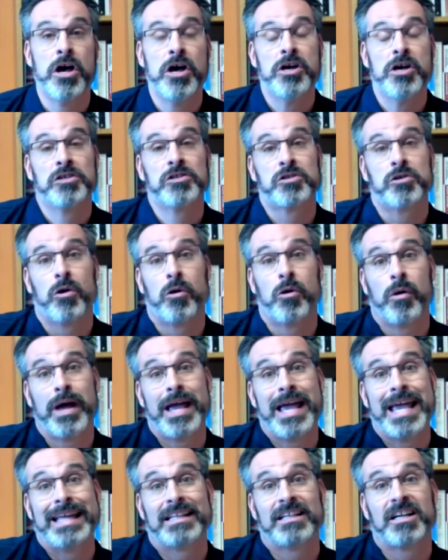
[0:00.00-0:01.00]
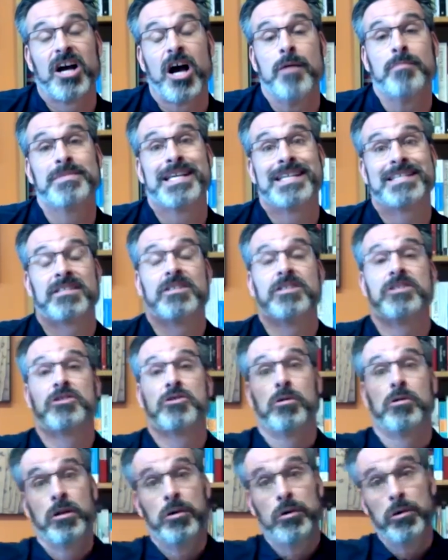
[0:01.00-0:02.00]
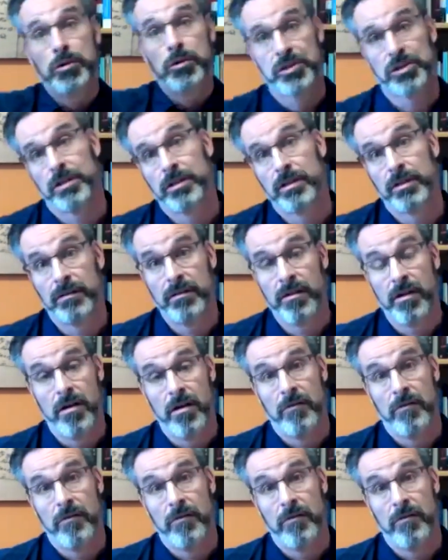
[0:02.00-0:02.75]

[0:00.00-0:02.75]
So it comes as a solution